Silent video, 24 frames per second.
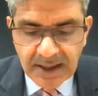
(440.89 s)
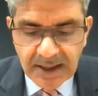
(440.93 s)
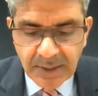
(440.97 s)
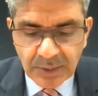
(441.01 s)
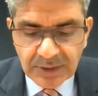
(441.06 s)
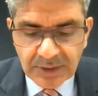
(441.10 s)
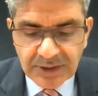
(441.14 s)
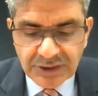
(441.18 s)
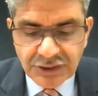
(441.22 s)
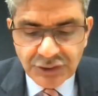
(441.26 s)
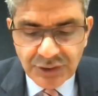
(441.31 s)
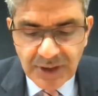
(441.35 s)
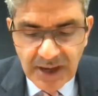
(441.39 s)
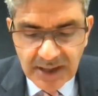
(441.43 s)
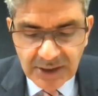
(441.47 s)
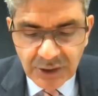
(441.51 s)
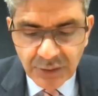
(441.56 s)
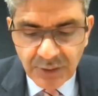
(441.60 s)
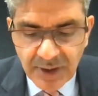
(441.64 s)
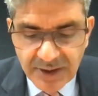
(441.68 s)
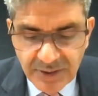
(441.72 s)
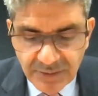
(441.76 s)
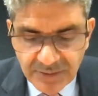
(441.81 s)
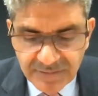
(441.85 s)
It will
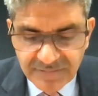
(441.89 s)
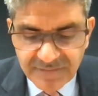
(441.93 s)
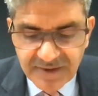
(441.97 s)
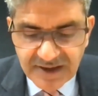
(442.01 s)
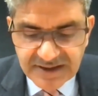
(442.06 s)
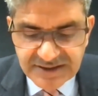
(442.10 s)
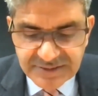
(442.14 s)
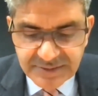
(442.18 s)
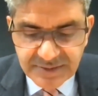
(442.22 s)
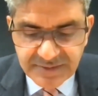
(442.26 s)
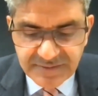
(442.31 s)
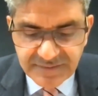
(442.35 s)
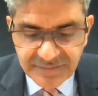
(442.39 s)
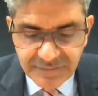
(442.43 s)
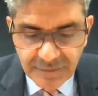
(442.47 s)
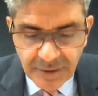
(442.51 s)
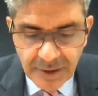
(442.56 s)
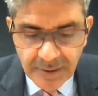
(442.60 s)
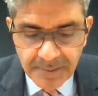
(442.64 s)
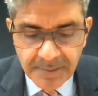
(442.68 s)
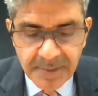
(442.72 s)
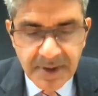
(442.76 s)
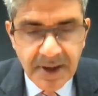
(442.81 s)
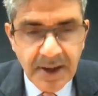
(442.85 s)
attract greater investment
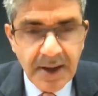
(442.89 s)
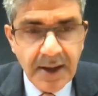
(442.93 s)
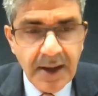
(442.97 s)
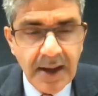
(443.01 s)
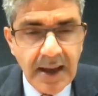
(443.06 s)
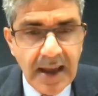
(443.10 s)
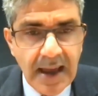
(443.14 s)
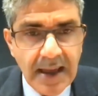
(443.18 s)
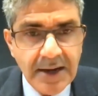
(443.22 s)
from